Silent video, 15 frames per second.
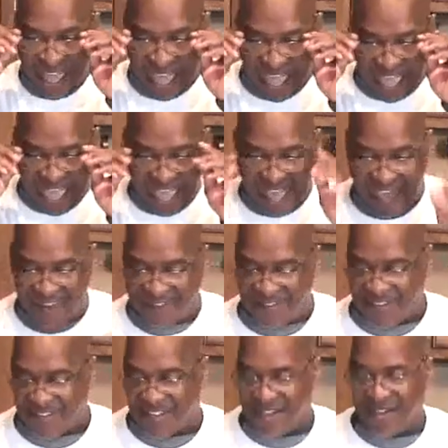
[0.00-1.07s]
And
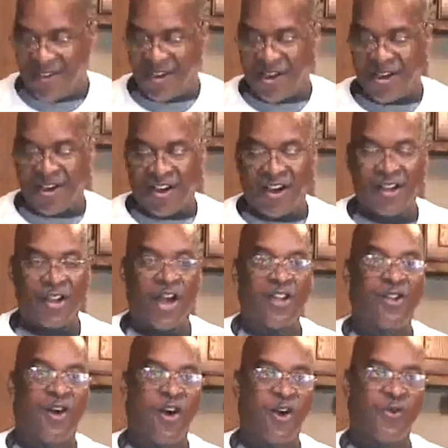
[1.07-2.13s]
Uh,
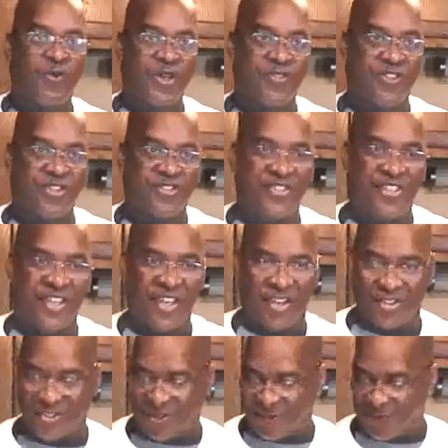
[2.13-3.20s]
along with this
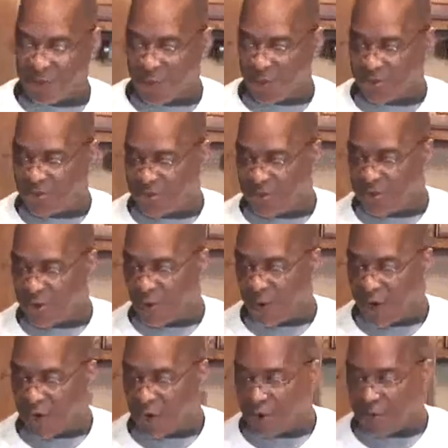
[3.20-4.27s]
dish, of course, you know,
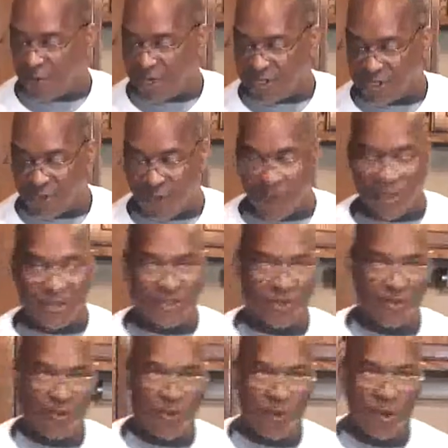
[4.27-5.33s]
I always go
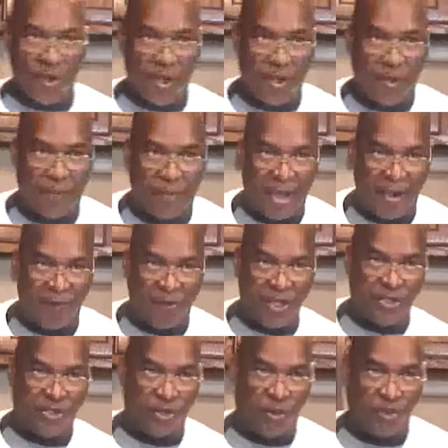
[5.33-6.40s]
into my
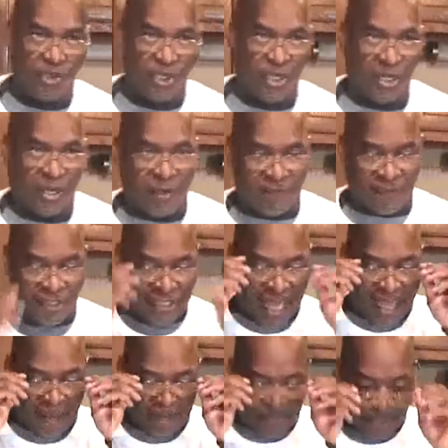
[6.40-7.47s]
researching of a
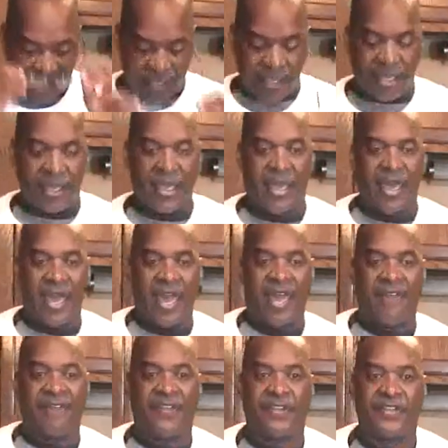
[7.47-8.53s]
topic,
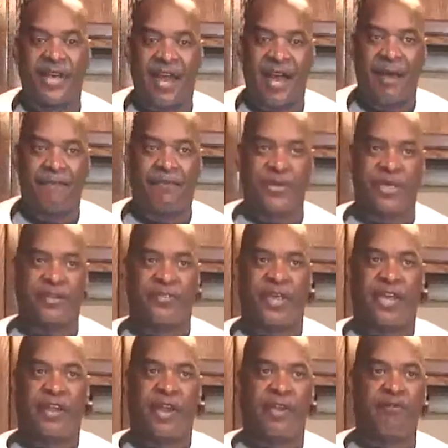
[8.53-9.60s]
and the topic
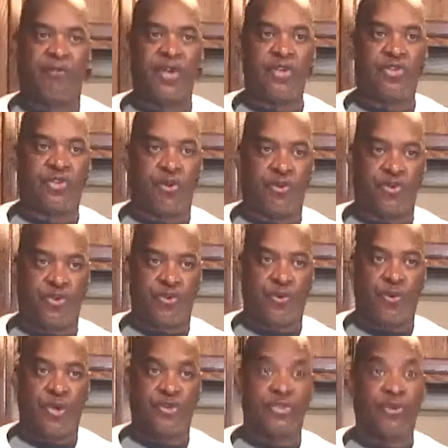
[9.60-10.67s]
that I researched
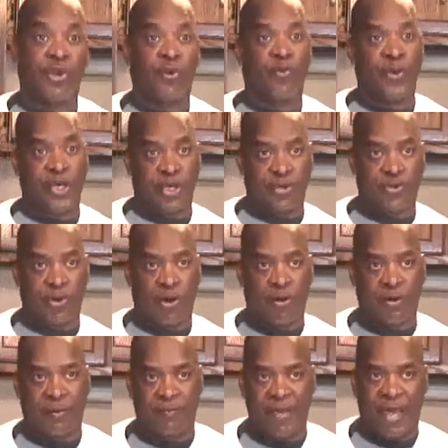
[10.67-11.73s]
on so that we can
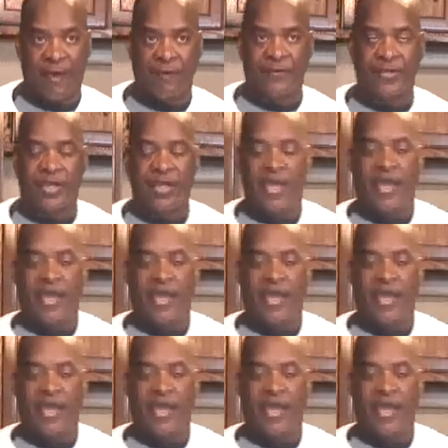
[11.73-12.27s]
talk about,